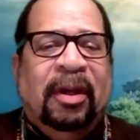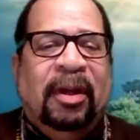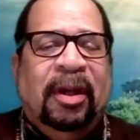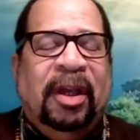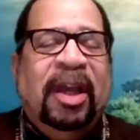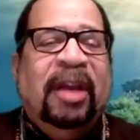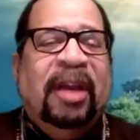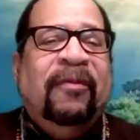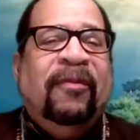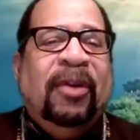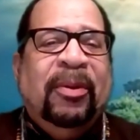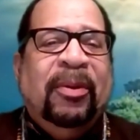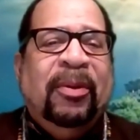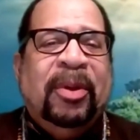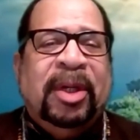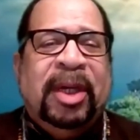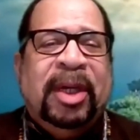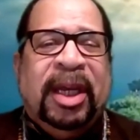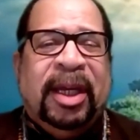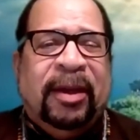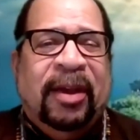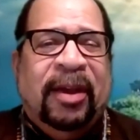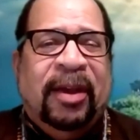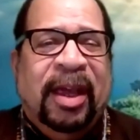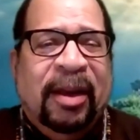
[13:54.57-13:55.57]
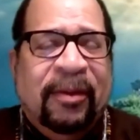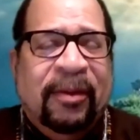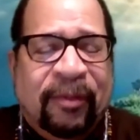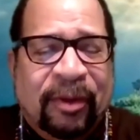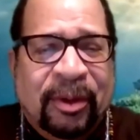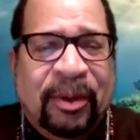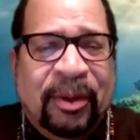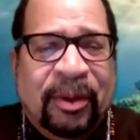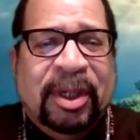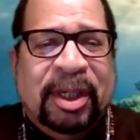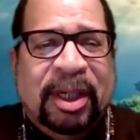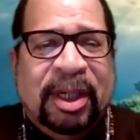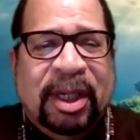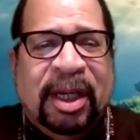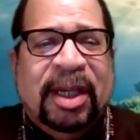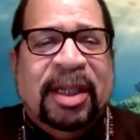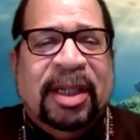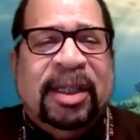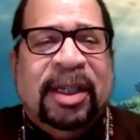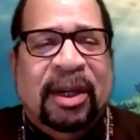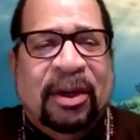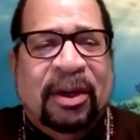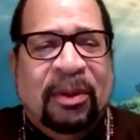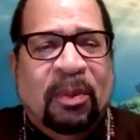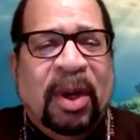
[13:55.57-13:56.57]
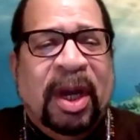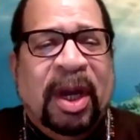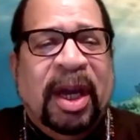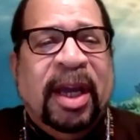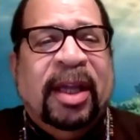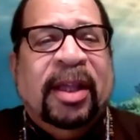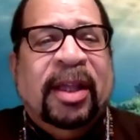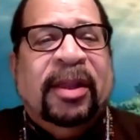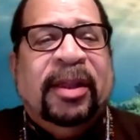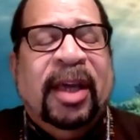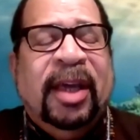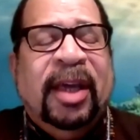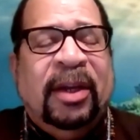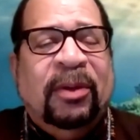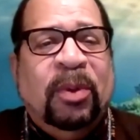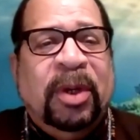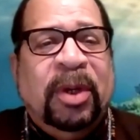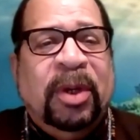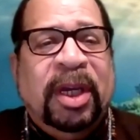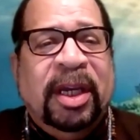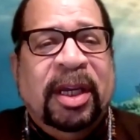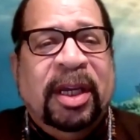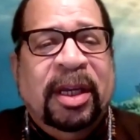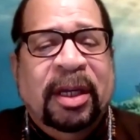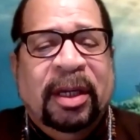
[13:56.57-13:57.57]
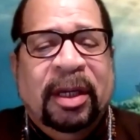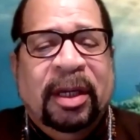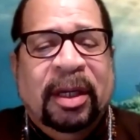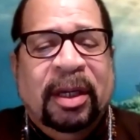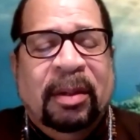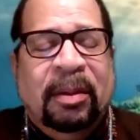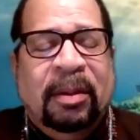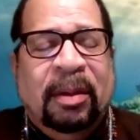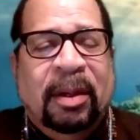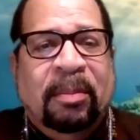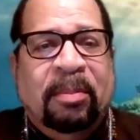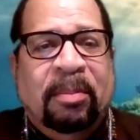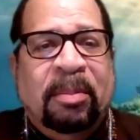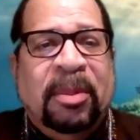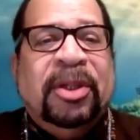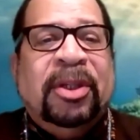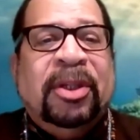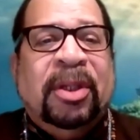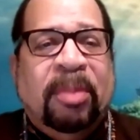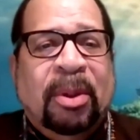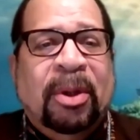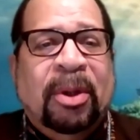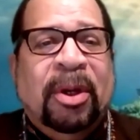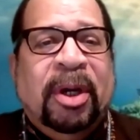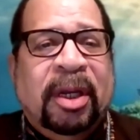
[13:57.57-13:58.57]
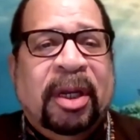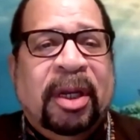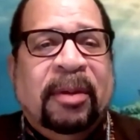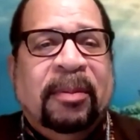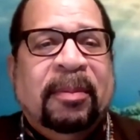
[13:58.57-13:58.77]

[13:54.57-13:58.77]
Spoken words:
influencing us in a way that we miss the point.